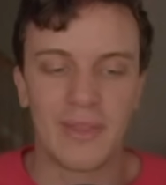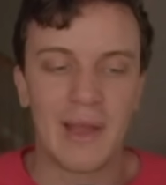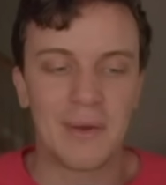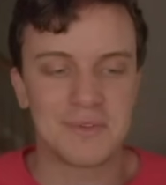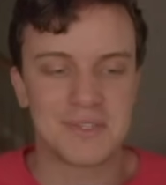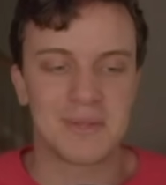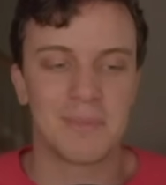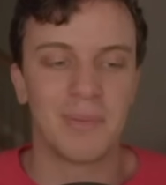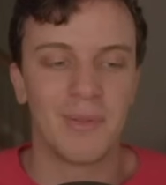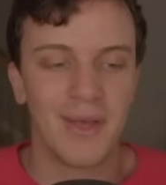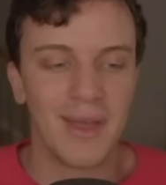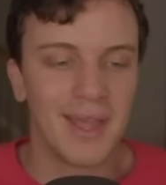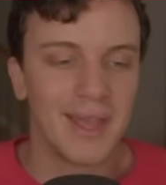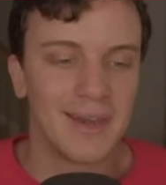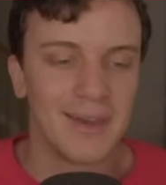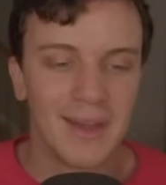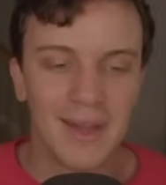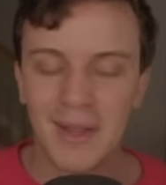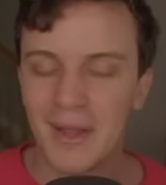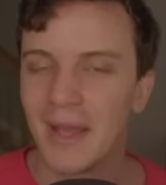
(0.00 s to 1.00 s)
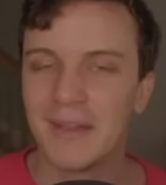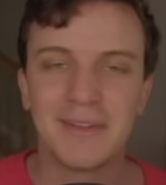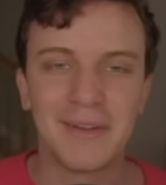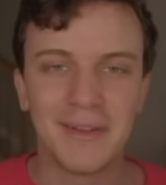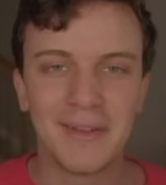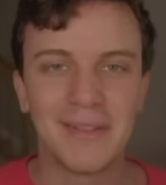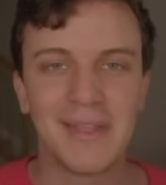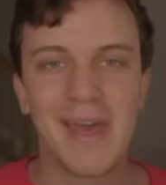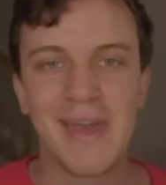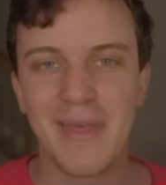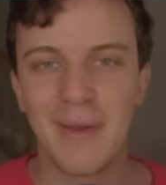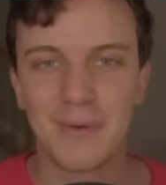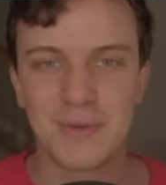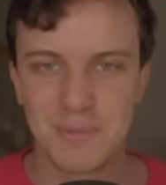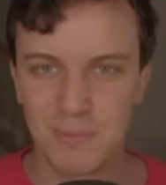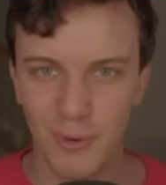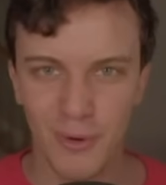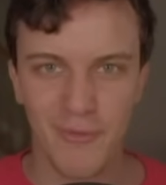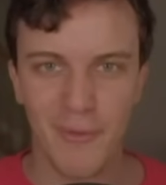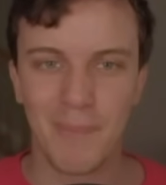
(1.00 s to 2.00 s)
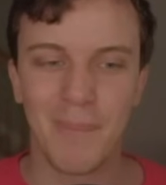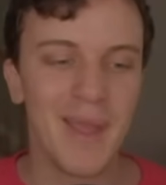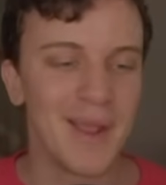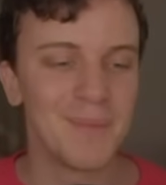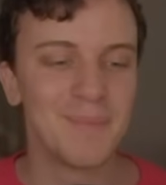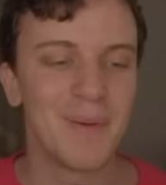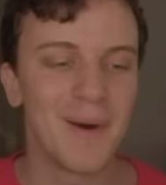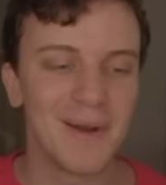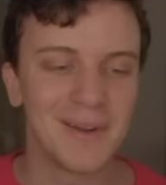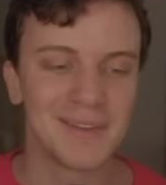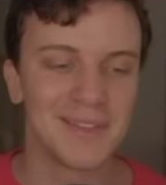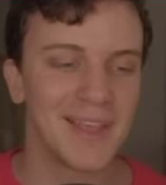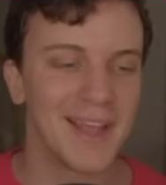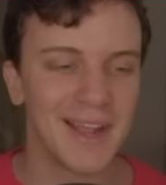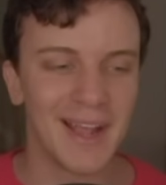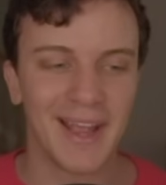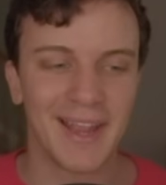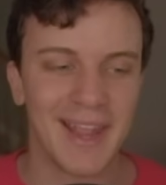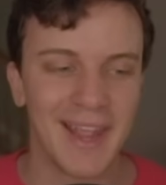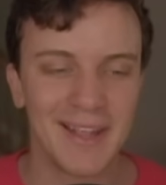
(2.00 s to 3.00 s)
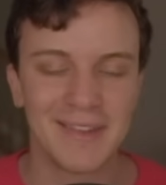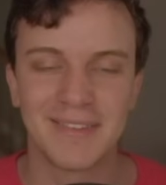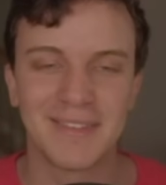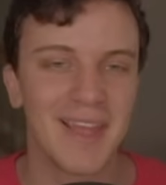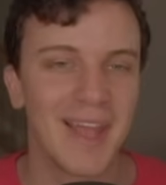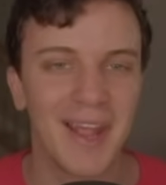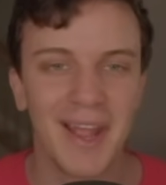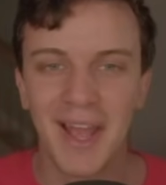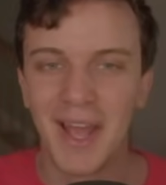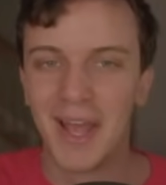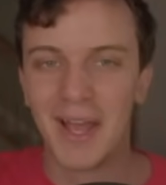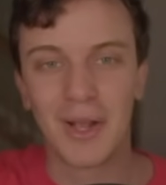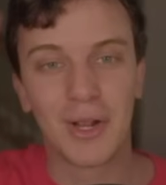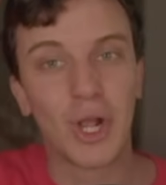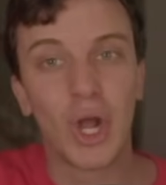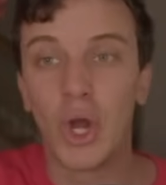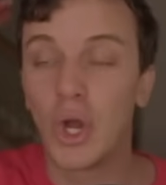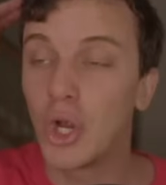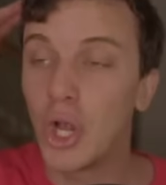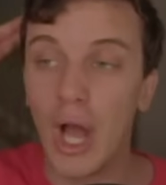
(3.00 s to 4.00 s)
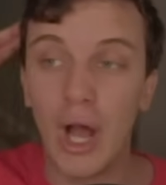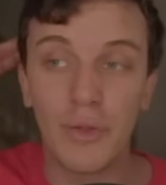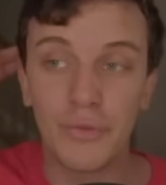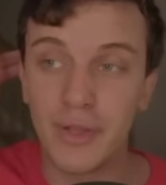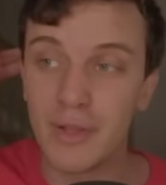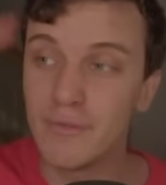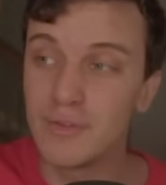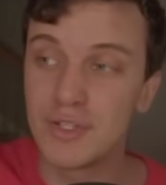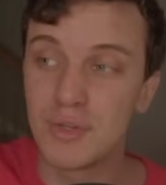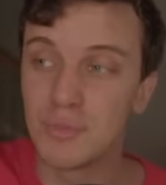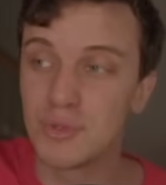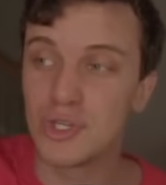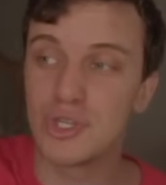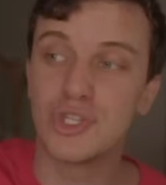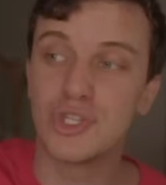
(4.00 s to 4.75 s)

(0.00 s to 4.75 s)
That was the plan. At the end of the day, that was more of a ping pong thing. I can't say Kyle Davidson was a